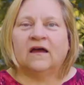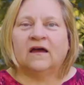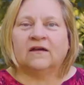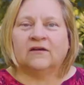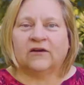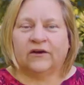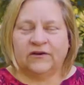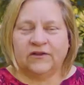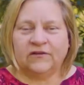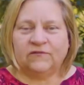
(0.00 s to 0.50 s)

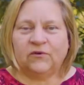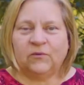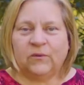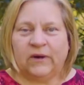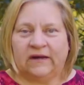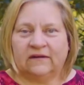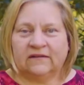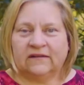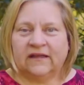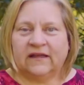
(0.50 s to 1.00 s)
Gardening for
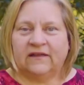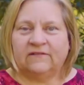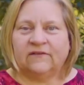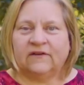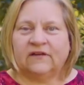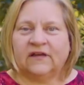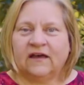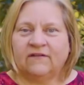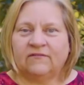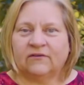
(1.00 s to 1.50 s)
Wildlife
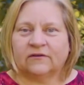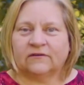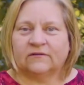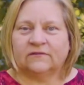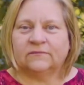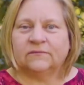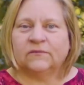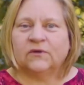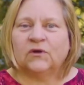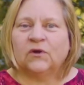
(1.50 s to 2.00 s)
cover.
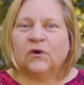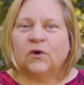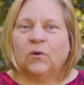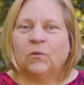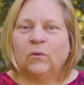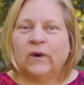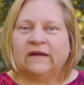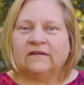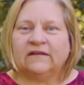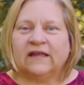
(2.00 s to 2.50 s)

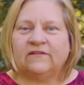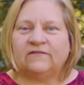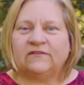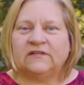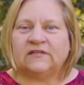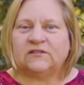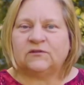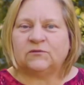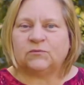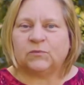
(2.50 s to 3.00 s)
Wildlife
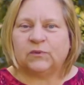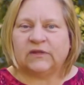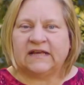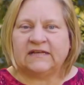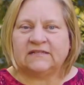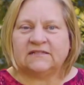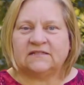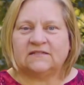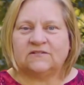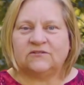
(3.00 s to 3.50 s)
needs
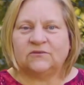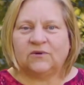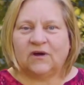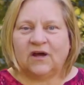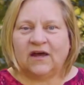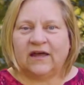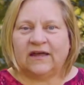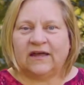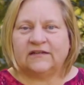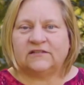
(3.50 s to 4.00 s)
places to
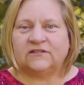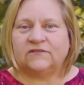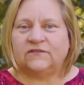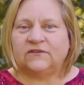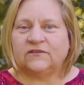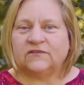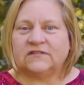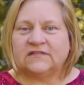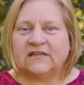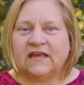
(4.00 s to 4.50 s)
hide to
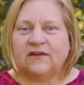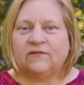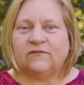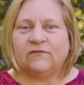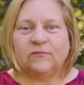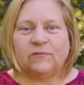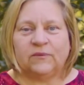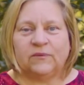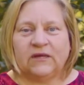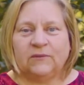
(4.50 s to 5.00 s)
feel safe
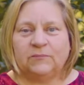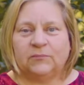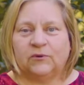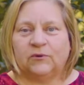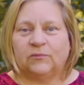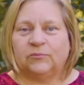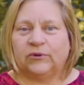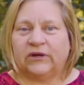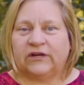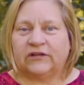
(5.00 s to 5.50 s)
from
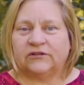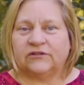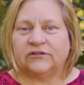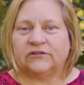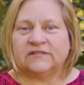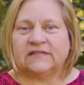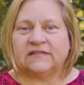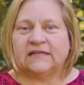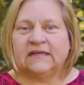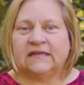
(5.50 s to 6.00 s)
people,
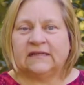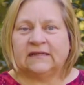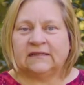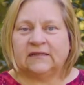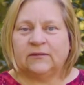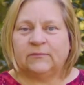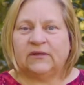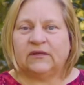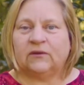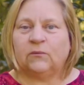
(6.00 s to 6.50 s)
predators, and
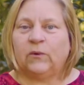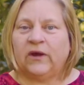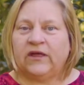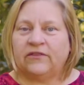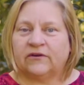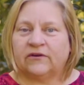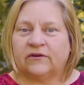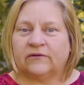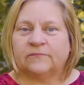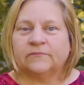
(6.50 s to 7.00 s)
inclement
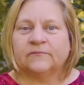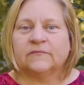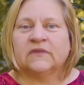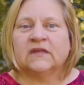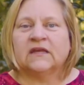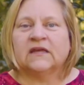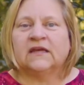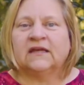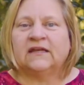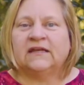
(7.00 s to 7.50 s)
weather.
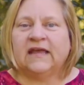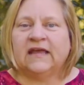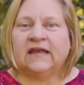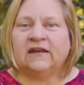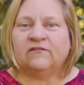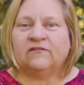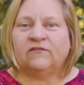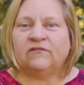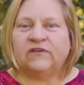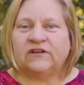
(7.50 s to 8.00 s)

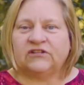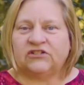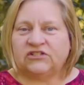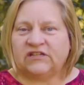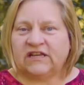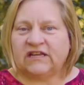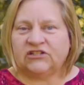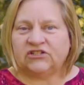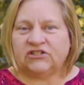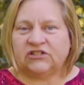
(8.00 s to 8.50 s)
Native
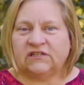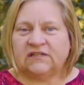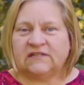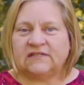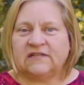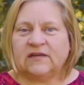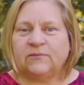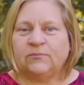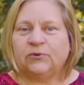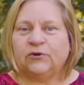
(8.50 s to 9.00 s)
vegetation
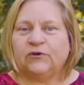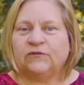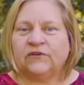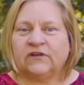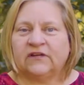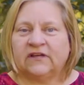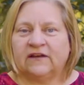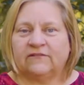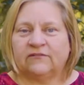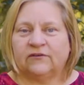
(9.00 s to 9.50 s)
is a
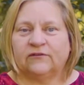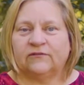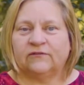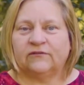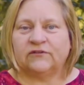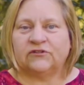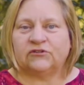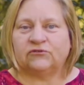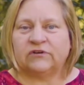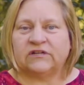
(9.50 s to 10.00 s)
perfect cover
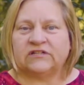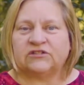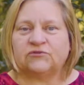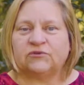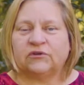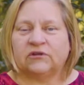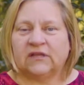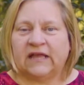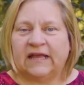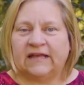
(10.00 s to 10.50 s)
for terrestrial